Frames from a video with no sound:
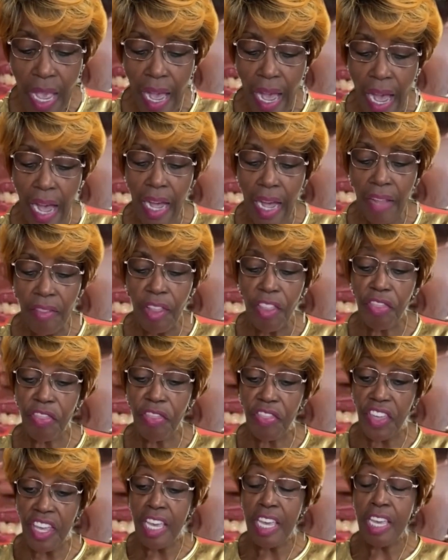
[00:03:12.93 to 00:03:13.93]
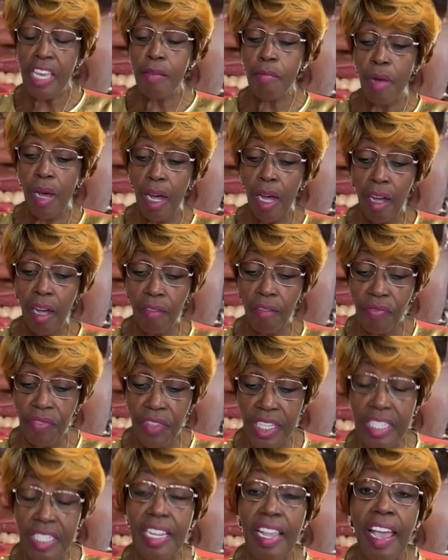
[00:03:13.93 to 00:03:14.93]
Uh, the theme of
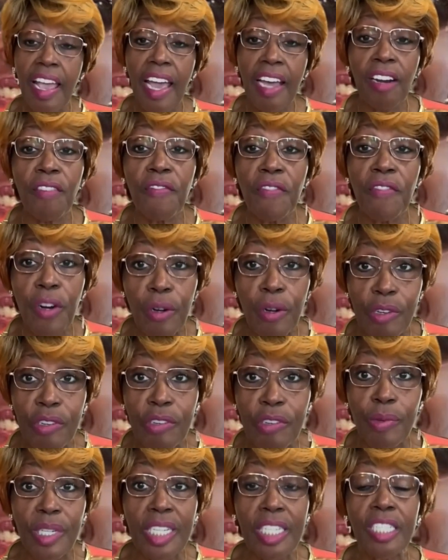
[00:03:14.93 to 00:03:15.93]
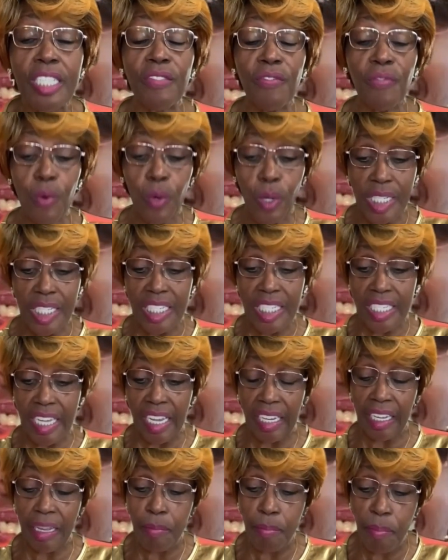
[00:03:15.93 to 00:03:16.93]
this anniversary, this
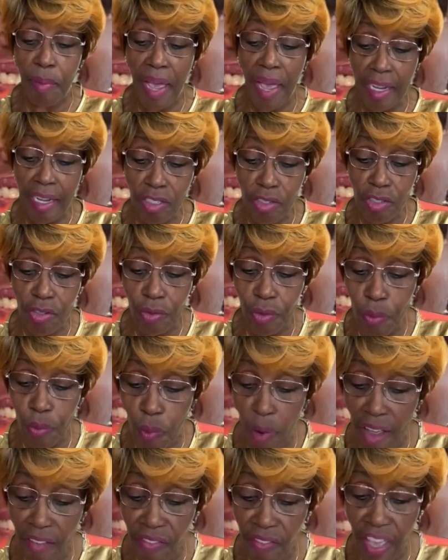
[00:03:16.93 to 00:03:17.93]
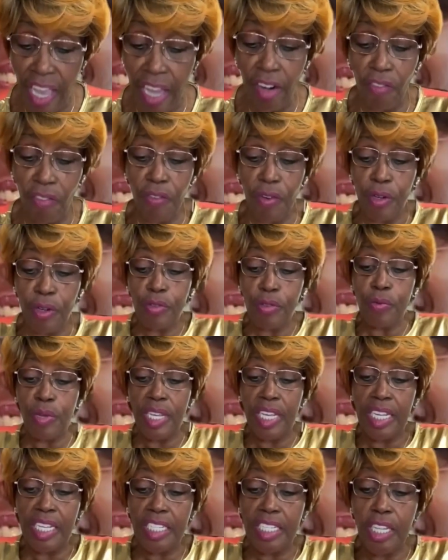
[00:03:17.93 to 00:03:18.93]
42nd pastor and wife anniversary,
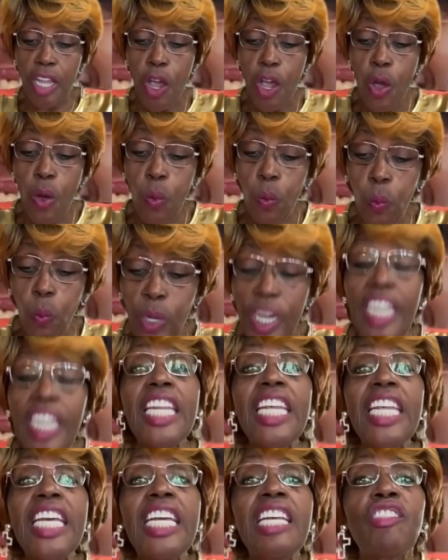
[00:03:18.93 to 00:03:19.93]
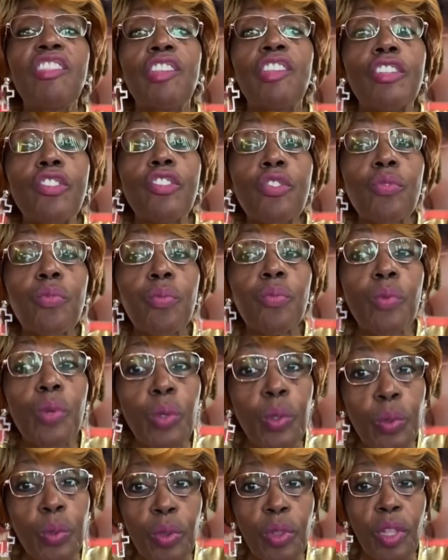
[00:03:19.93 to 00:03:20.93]
is we need the
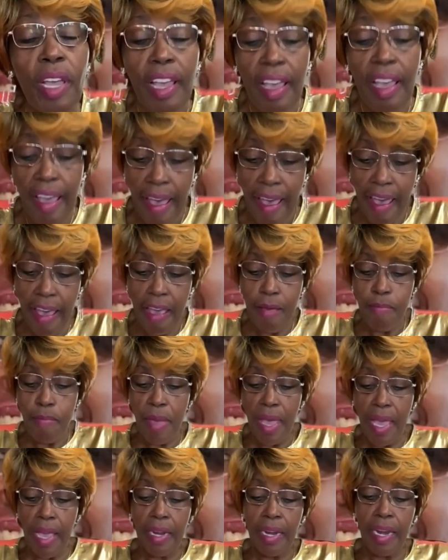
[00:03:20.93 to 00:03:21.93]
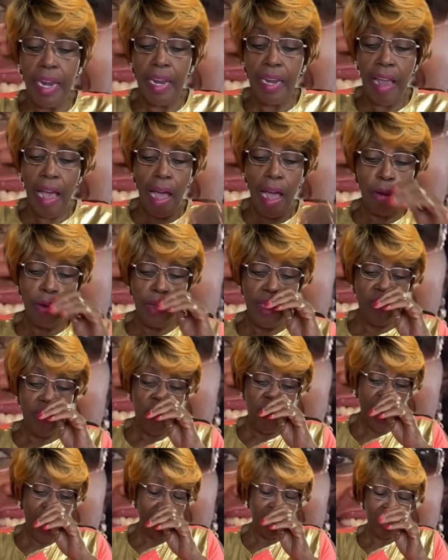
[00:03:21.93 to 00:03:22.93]
truth. Amen. And our
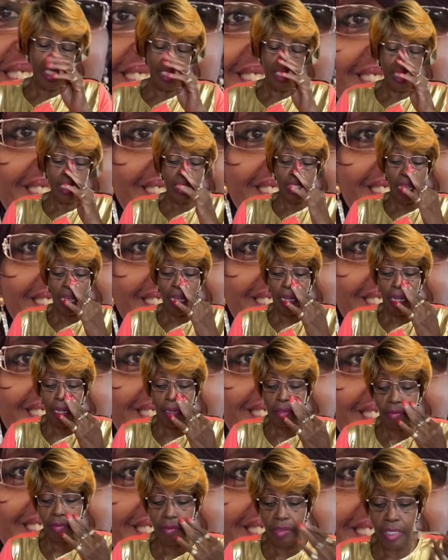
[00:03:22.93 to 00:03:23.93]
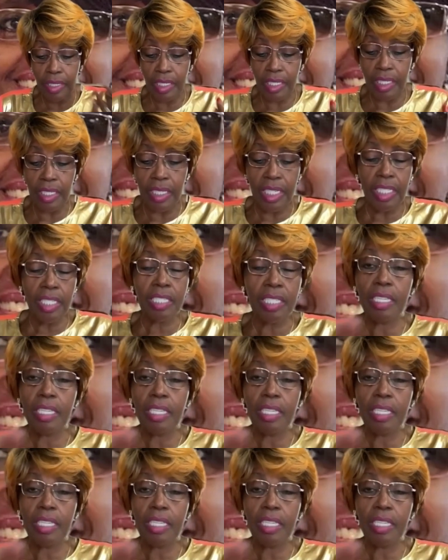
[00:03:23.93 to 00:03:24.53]
evangelist, uh, Denise